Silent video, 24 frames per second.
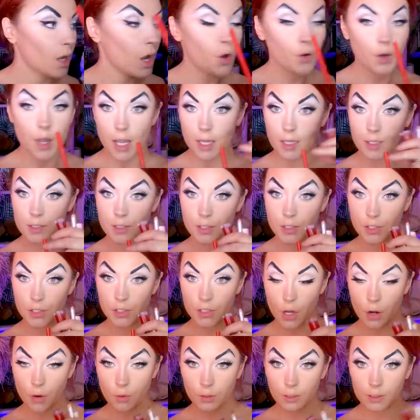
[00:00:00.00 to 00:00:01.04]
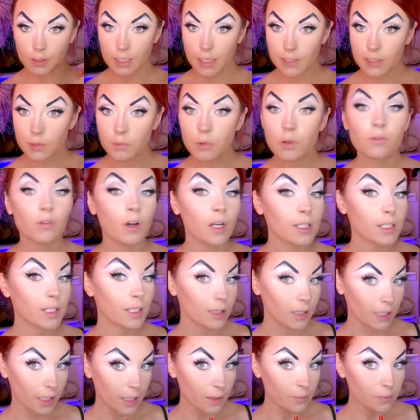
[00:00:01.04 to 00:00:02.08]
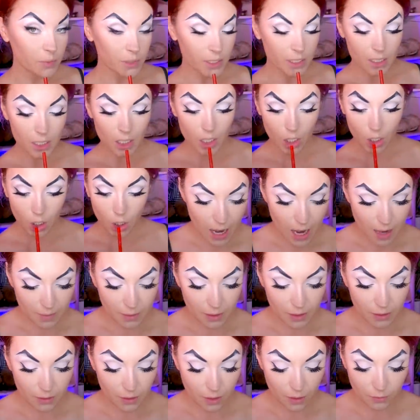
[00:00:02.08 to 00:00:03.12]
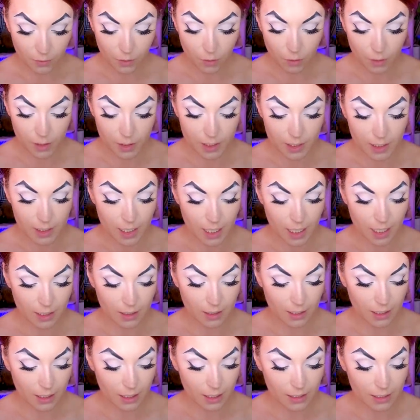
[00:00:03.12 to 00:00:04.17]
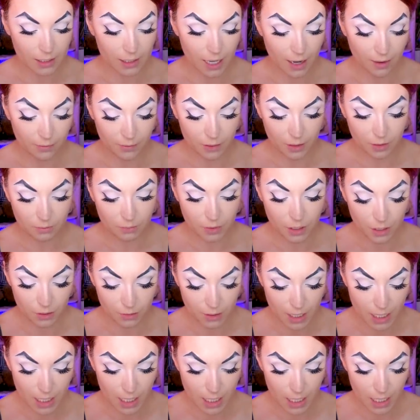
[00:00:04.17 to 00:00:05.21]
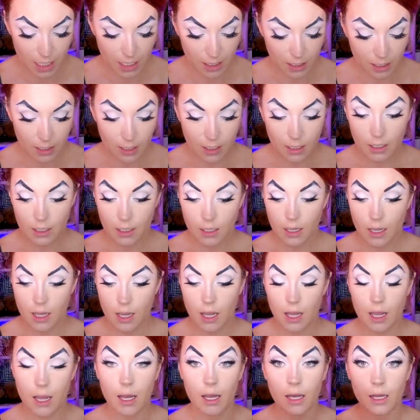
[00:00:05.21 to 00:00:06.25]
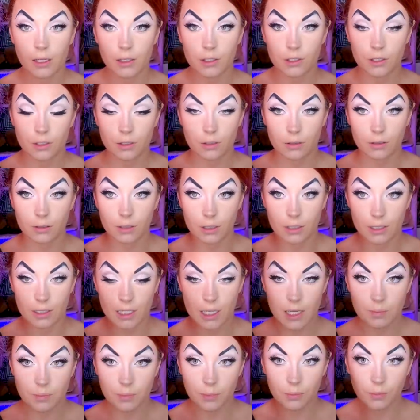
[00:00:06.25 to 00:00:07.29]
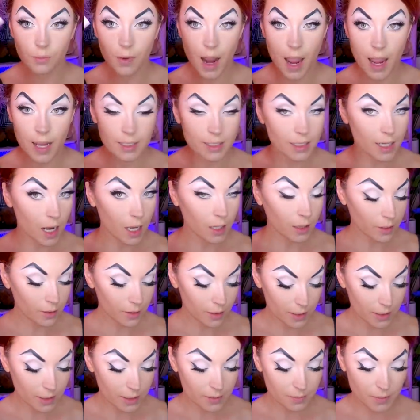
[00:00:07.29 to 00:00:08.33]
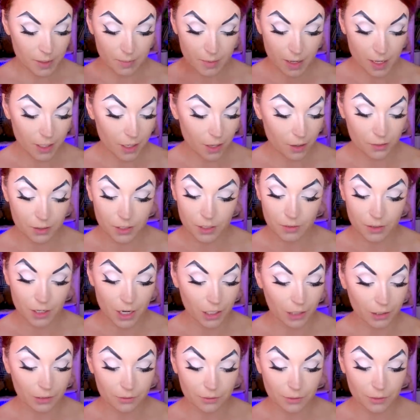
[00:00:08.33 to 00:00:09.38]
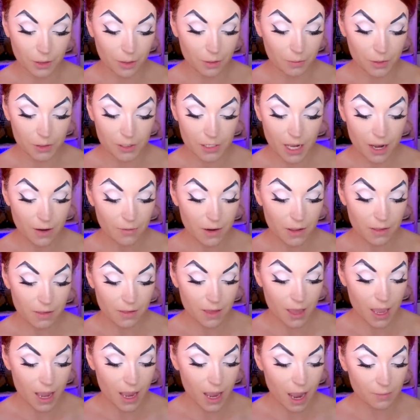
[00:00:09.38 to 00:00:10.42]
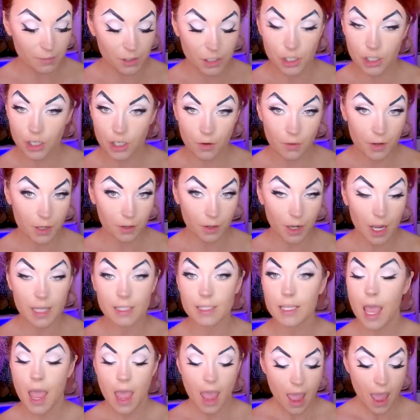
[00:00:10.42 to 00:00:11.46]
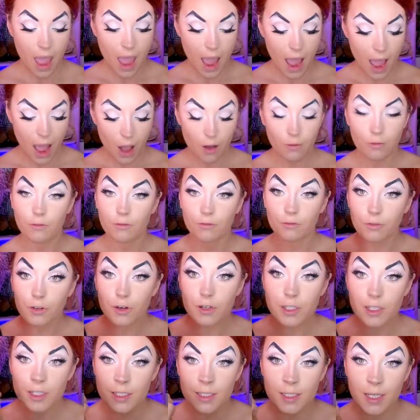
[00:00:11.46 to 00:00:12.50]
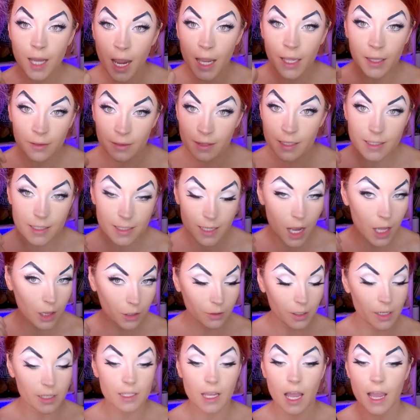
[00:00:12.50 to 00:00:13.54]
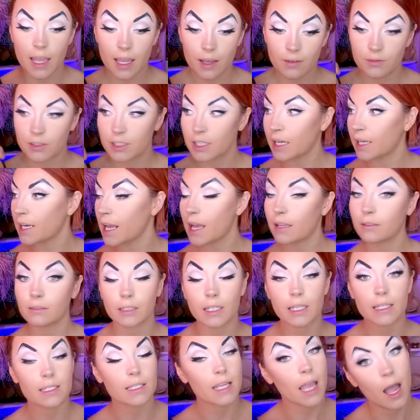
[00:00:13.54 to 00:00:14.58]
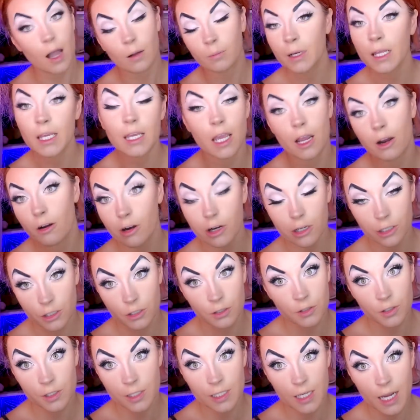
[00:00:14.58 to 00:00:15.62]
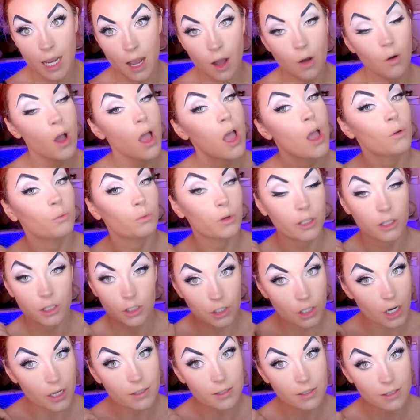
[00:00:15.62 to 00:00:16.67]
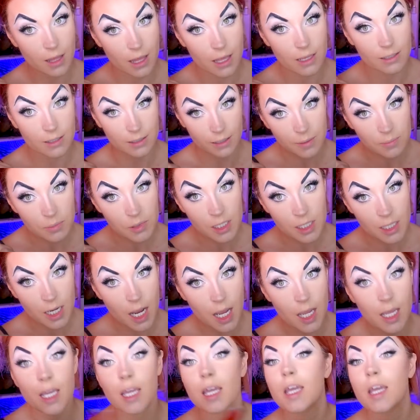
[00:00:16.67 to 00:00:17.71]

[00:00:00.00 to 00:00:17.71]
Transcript: Okay, so let's move on to lips. I'm gonna, of course, take the Dafna Beauty, the deep red color. This has been my go-to color for almost everything. I'm just showing you guys how versatile this color is. I have done at least how many characters now with just this lipstick?